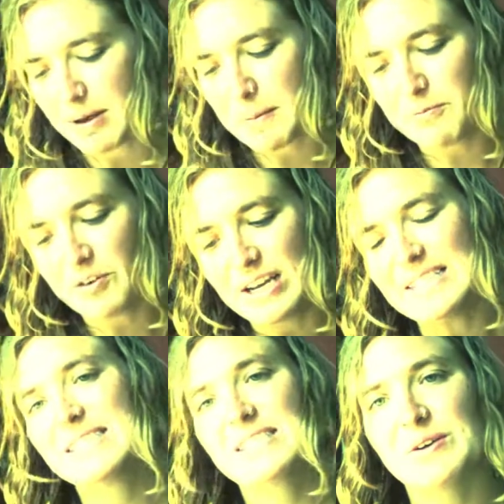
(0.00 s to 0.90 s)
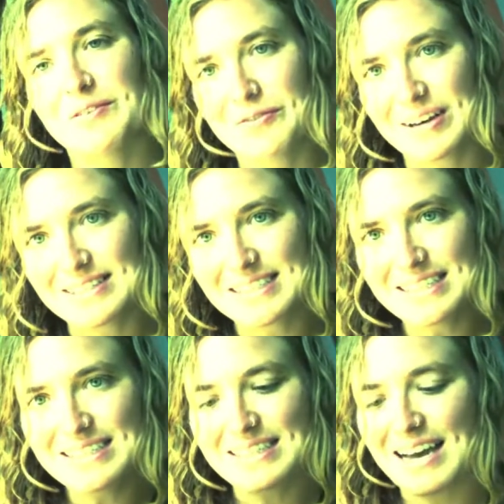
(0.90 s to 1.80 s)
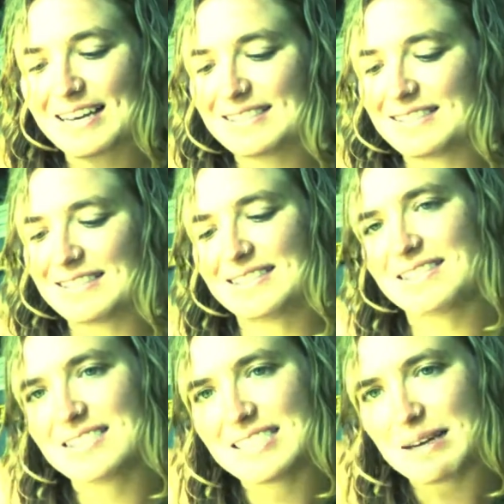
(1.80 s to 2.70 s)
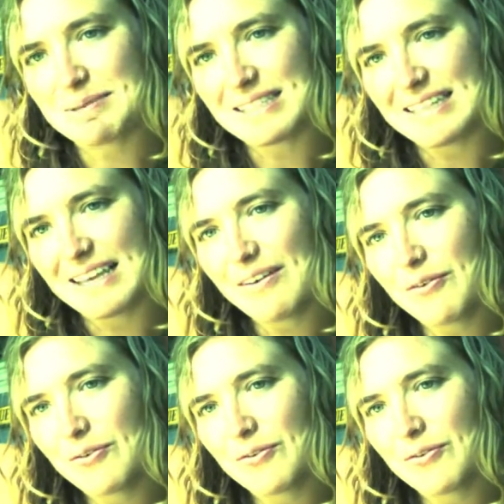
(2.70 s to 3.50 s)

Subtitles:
Comfrey is sort of fuzzy and has this shaped leaf.